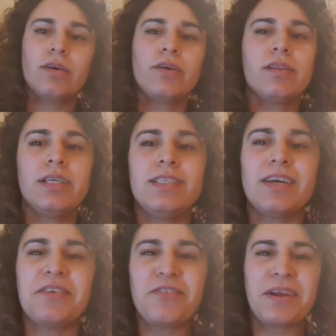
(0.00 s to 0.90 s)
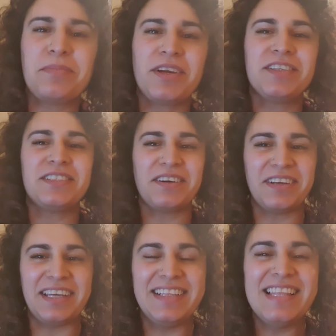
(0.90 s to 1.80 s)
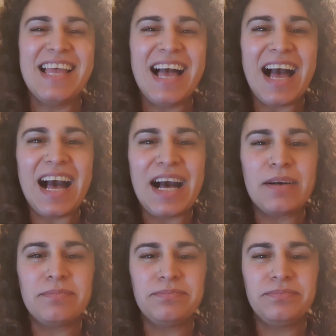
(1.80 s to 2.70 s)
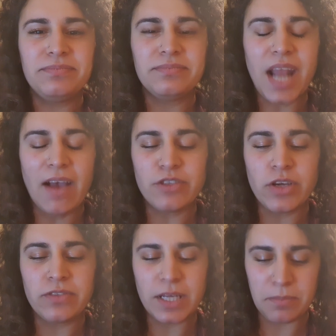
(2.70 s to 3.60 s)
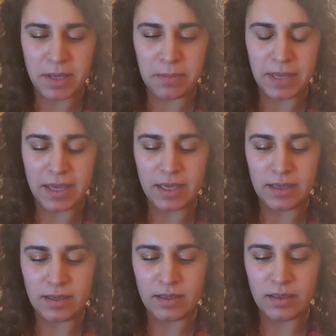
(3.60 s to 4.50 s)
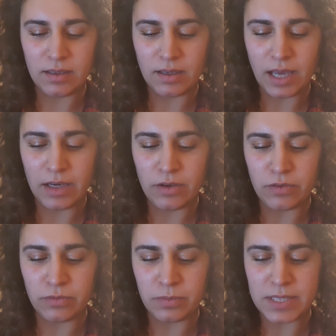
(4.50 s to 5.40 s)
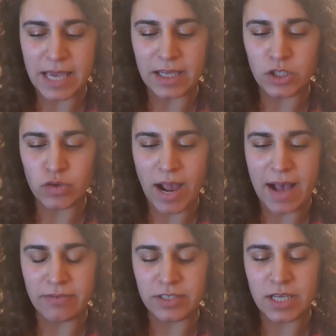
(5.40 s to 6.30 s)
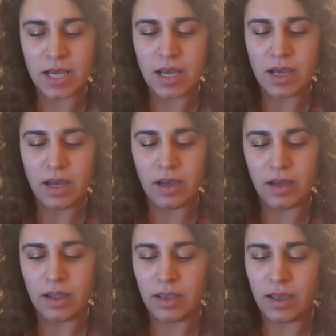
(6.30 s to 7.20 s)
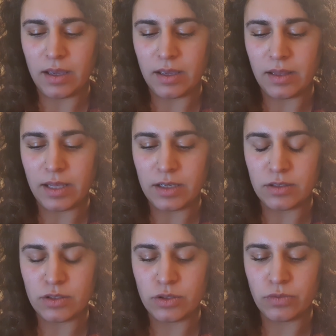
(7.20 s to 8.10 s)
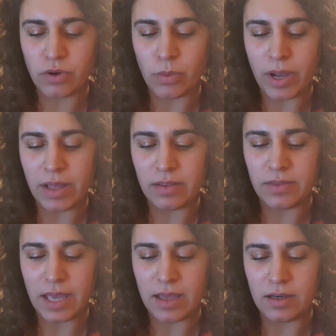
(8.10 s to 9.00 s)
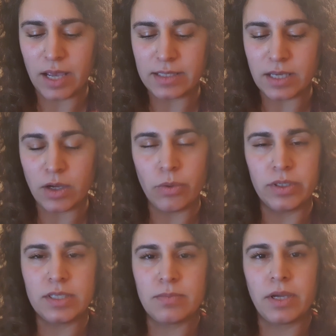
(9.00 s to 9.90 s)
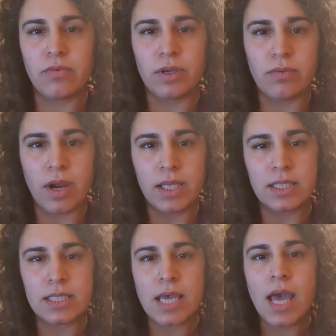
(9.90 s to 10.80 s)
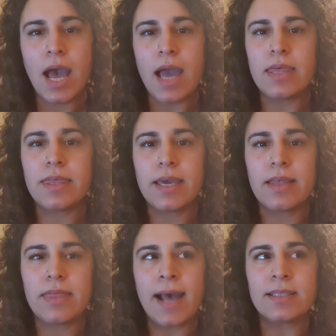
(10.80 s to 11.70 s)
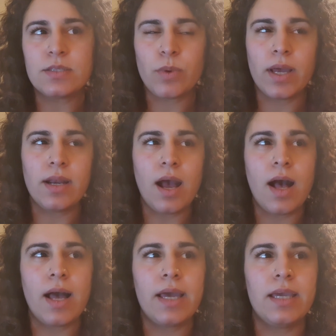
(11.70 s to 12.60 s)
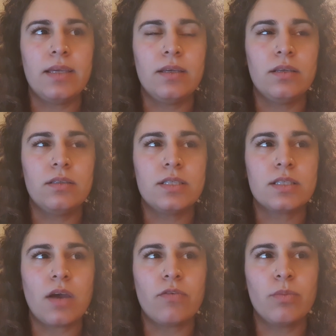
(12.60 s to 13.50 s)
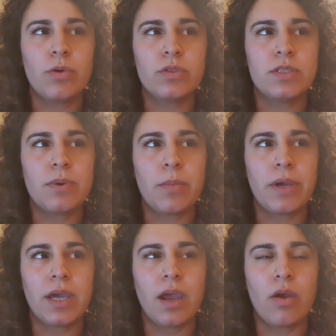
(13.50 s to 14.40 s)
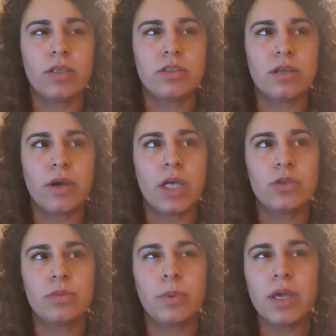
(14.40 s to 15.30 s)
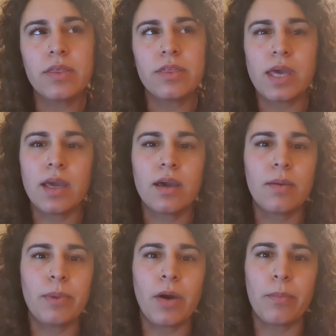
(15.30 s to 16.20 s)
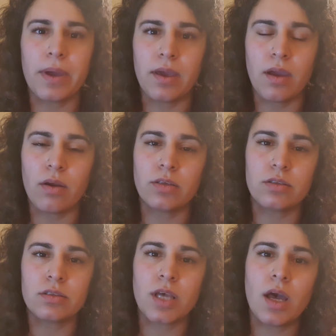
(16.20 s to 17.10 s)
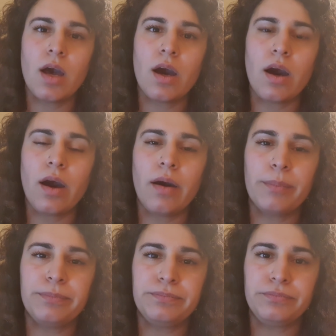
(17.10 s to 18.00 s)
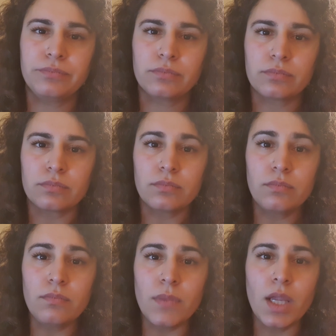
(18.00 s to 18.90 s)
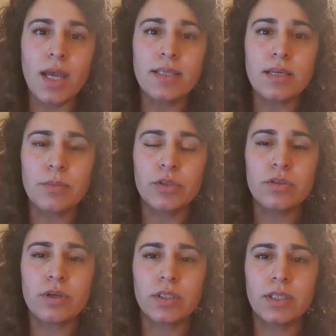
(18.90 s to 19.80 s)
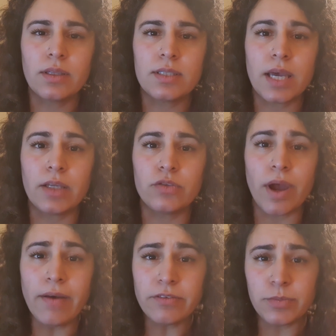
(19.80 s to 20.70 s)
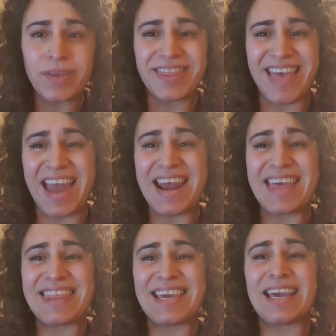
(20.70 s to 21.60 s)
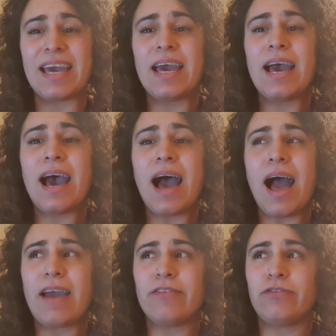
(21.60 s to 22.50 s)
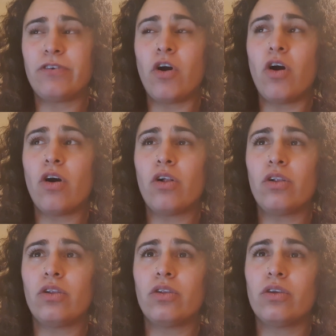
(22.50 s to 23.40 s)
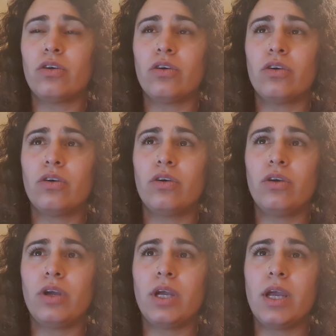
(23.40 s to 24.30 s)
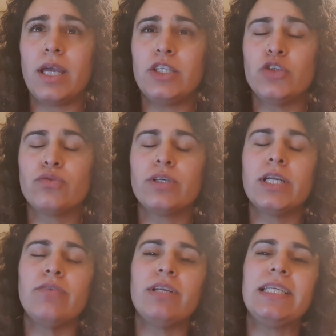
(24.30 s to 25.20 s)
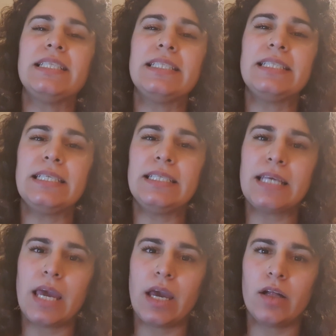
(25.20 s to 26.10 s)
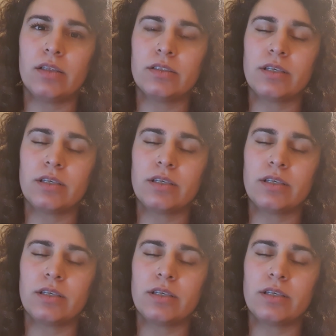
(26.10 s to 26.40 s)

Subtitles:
leaned out of frame there, sorry. After I've done my big kind of second draft, I let it stew for a while, and then as I go into my rewrites, I think that's when I discover most about my character. Now I do a big think about my characters as I'm constructing the second draft, but then I think I fall into really, really detailed